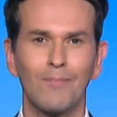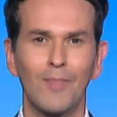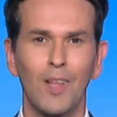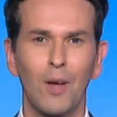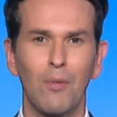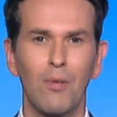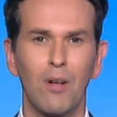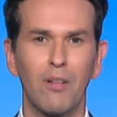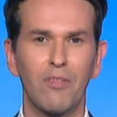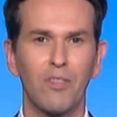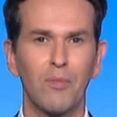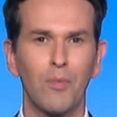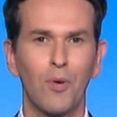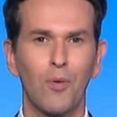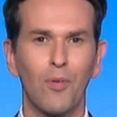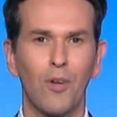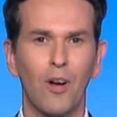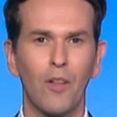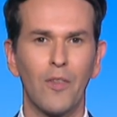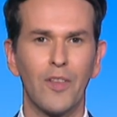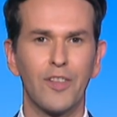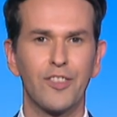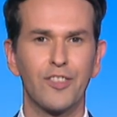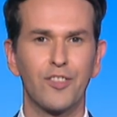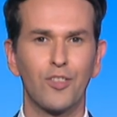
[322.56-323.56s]
Well, for more
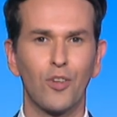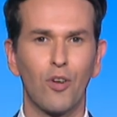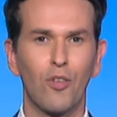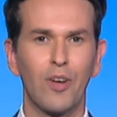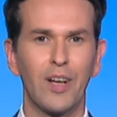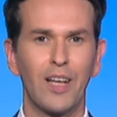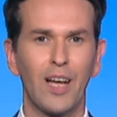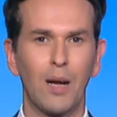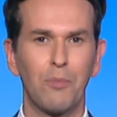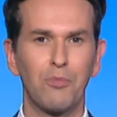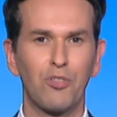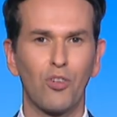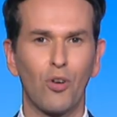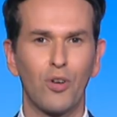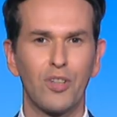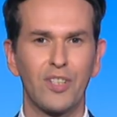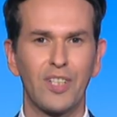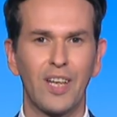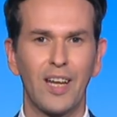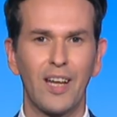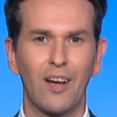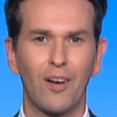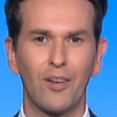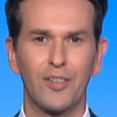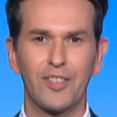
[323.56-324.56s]
on this story, I'm joined
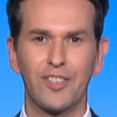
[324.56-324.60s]
here on